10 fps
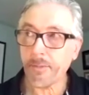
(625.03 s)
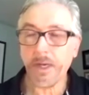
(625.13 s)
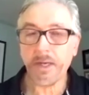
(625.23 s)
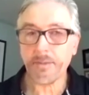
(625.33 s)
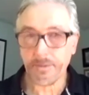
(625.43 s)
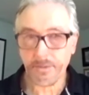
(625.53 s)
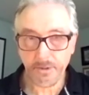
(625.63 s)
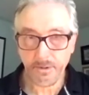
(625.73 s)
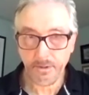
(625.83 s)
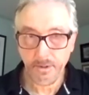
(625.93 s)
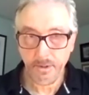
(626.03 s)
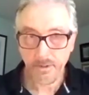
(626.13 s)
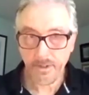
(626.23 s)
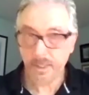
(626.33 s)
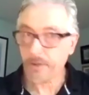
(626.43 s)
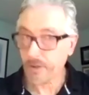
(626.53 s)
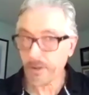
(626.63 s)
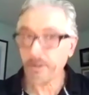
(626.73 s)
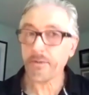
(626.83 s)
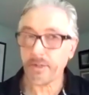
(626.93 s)
problems that are
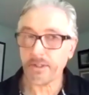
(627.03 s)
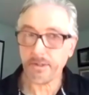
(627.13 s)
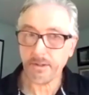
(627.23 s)
current,